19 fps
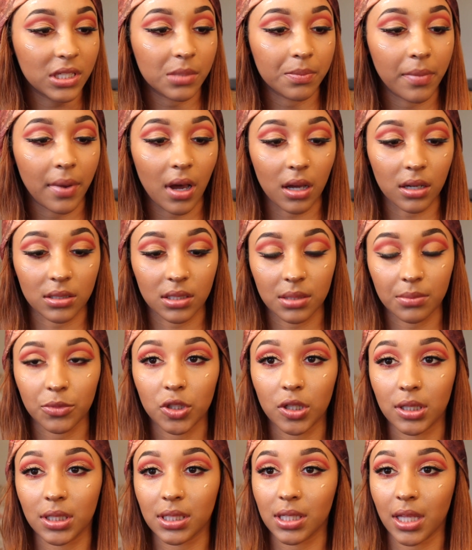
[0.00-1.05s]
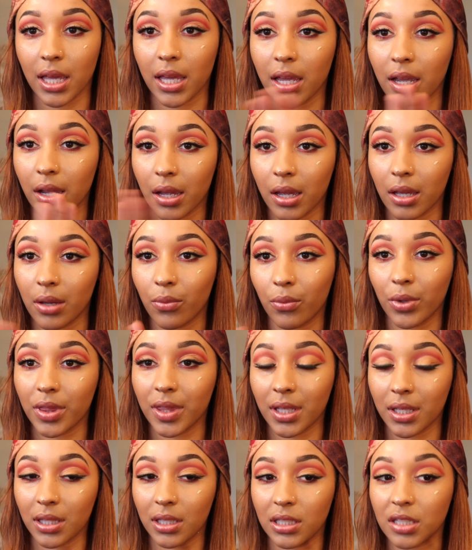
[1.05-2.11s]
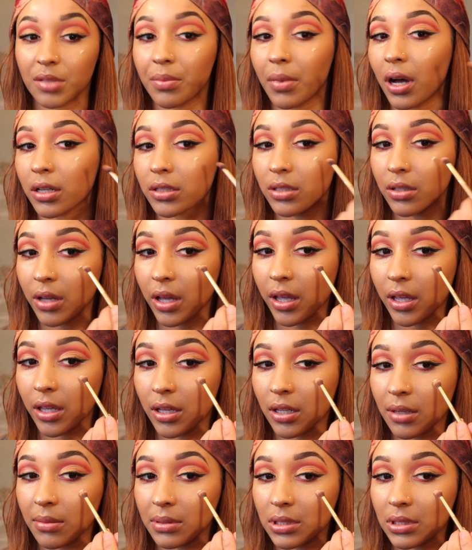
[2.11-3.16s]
box. I'm trying to stay within this box, okay? And I'm